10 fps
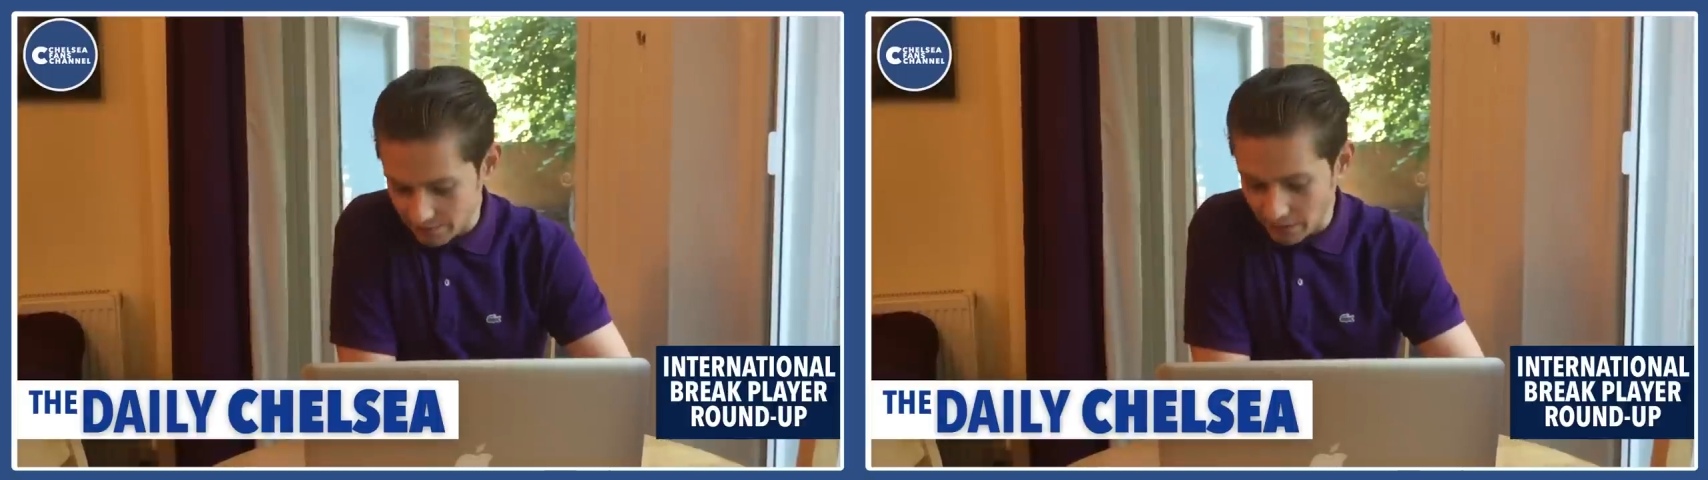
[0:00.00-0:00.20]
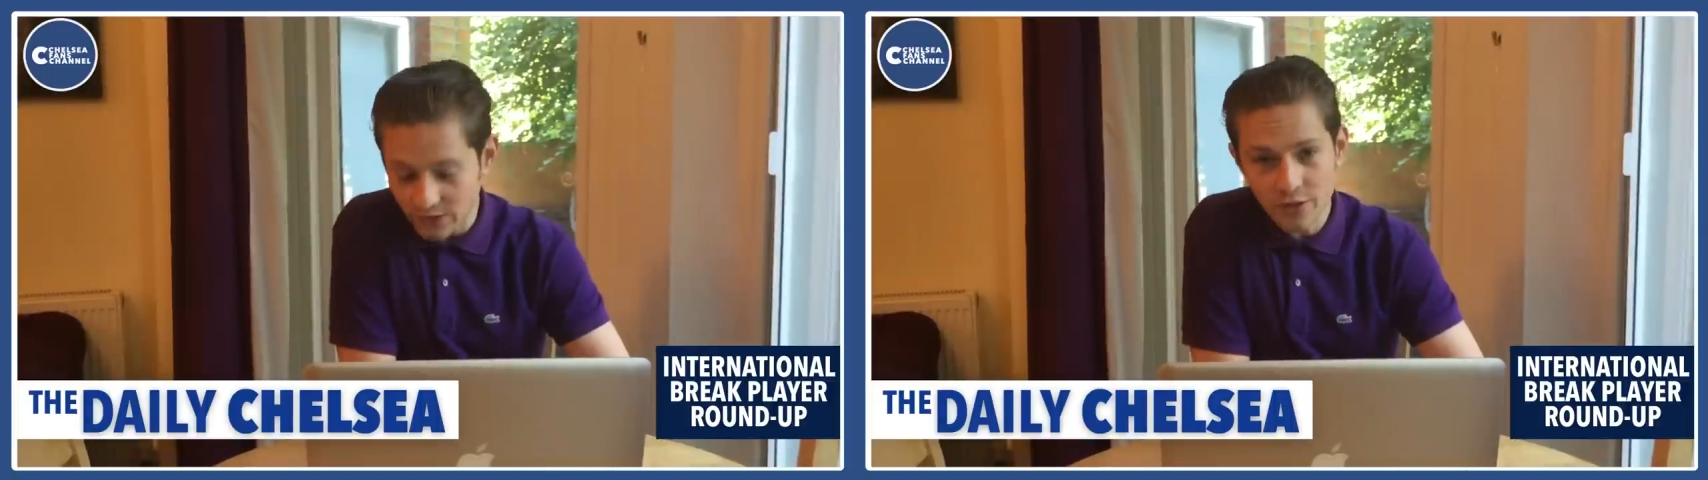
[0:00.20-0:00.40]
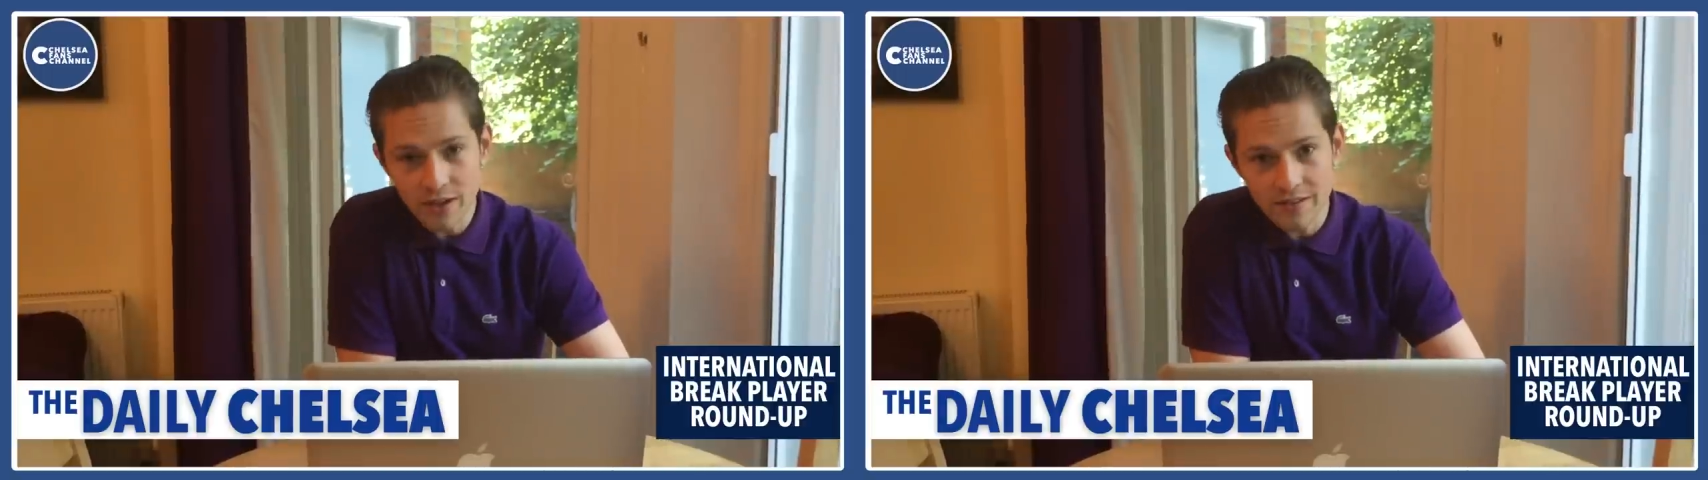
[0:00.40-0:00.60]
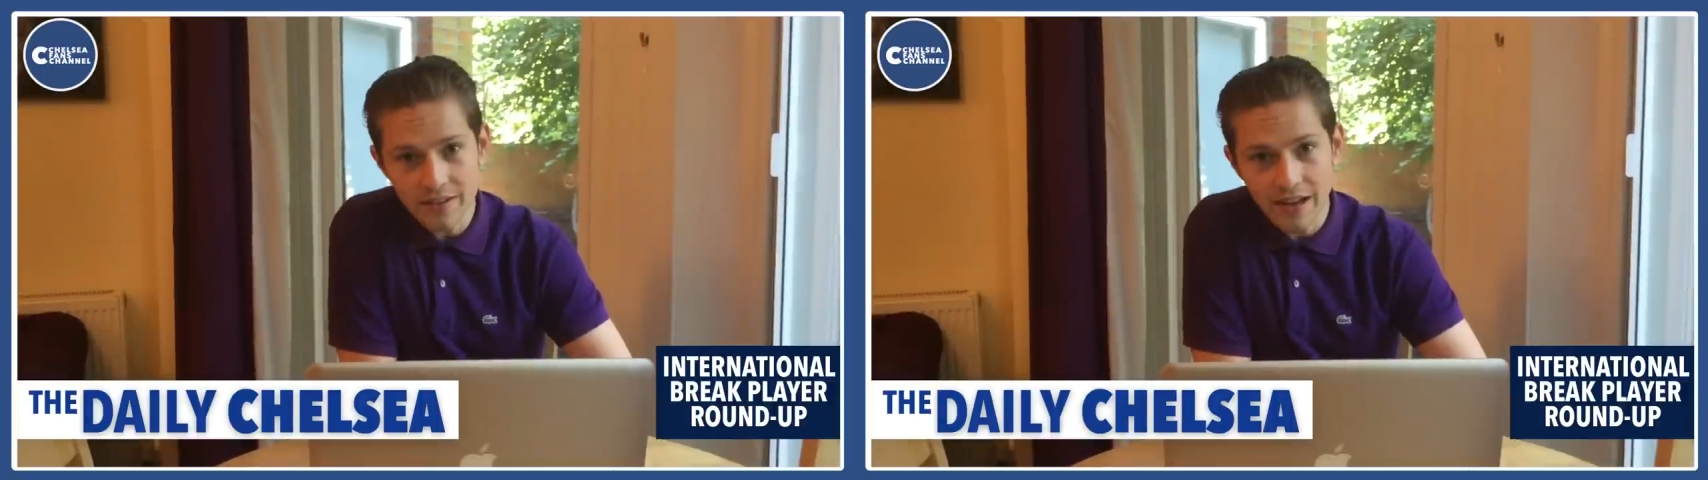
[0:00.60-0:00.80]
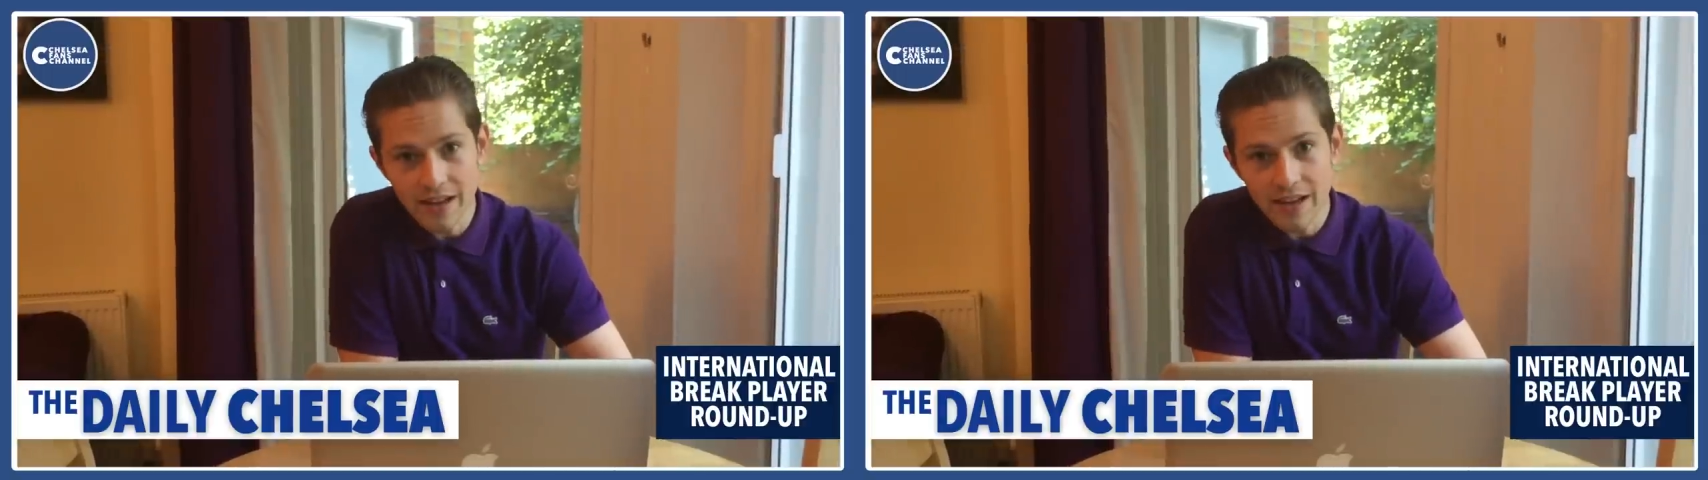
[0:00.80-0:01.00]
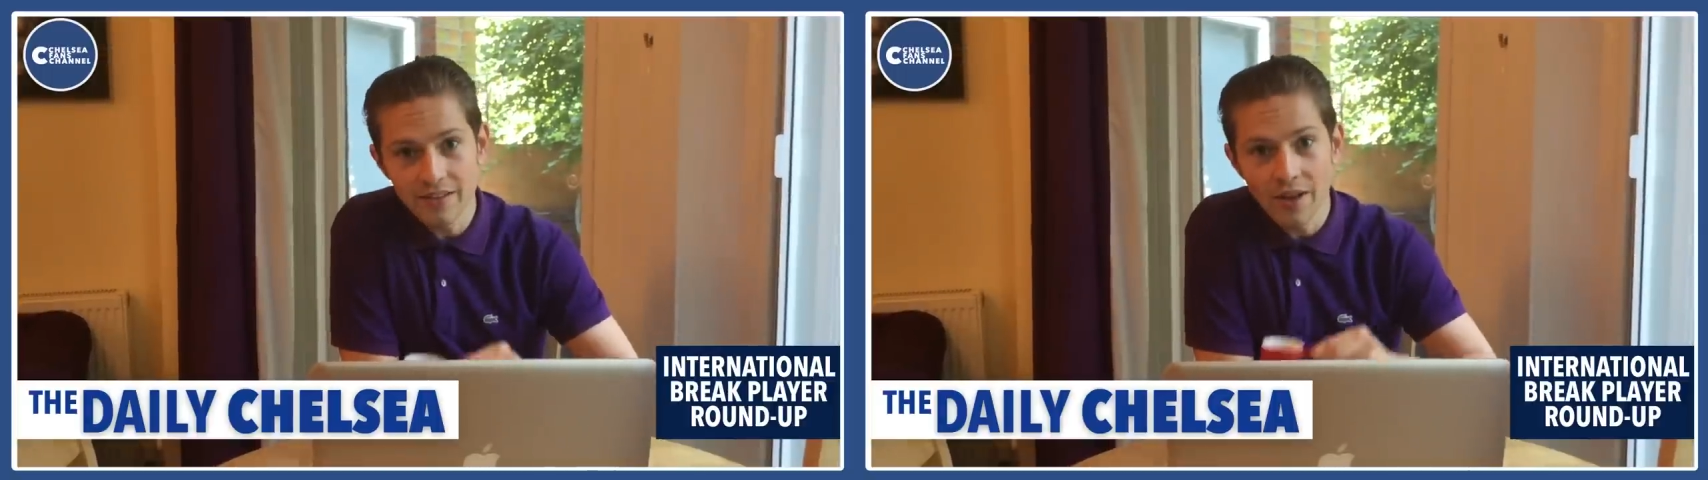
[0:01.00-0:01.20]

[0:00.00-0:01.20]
My treat today is a